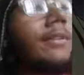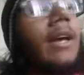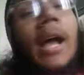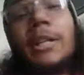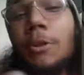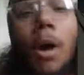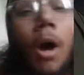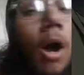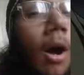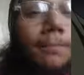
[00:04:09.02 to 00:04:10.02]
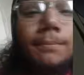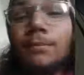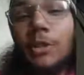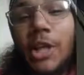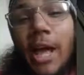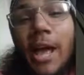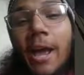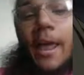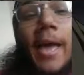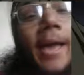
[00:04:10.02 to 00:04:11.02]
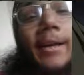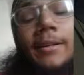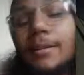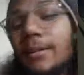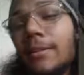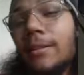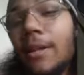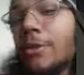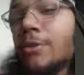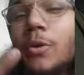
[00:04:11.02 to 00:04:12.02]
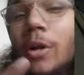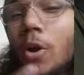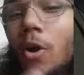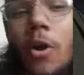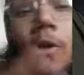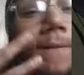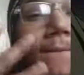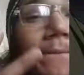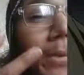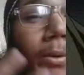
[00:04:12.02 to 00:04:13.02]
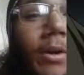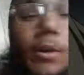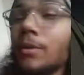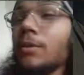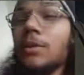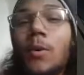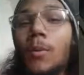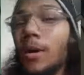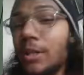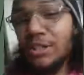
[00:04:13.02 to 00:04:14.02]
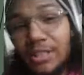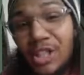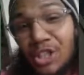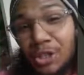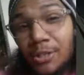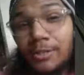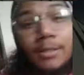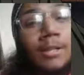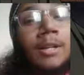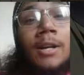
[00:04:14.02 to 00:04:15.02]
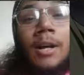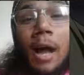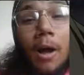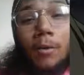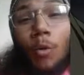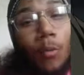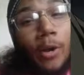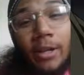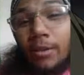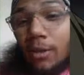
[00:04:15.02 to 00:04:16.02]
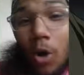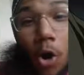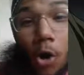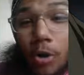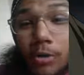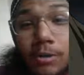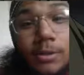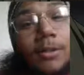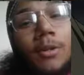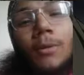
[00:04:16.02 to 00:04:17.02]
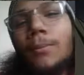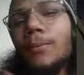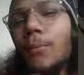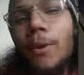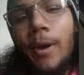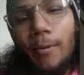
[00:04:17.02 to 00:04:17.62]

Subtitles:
your mom, your dad, hey, can I use your credit card? $4, I'll wash the dishes, I'll go rake the yards, you know, whatever